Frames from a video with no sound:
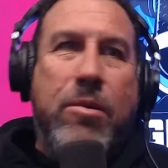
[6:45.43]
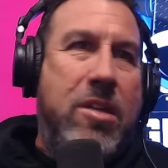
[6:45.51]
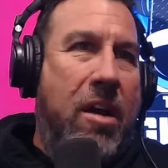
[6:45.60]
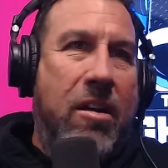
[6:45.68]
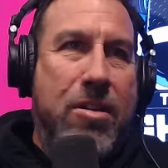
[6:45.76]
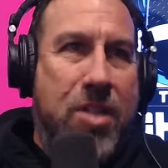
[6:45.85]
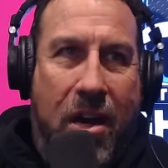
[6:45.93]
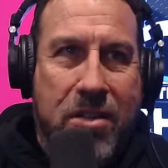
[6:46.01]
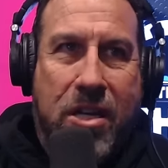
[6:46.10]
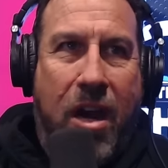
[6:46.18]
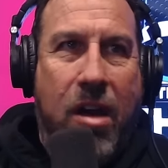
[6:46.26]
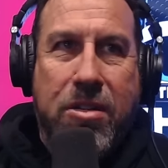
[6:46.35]
I was talking to
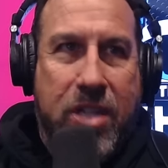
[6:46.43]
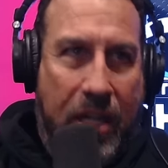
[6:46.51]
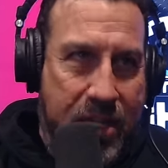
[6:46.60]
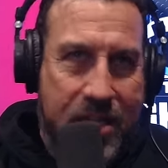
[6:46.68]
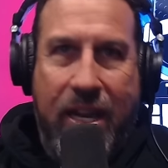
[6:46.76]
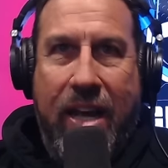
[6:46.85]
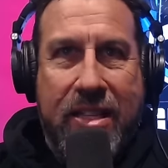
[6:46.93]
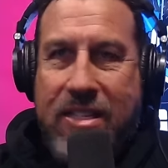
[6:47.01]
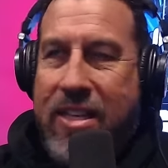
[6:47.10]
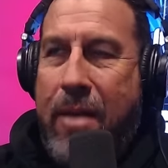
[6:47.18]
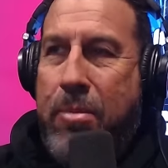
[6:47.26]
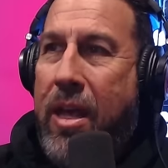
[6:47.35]
Josh Koscheck because he got
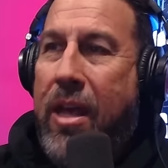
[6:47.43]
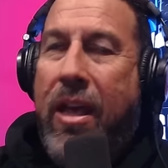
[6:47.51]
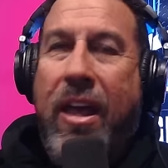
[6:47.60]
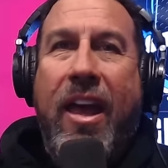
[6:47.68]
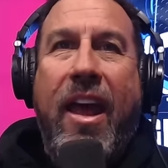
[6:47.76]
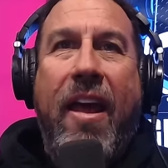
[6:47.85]
the same thing.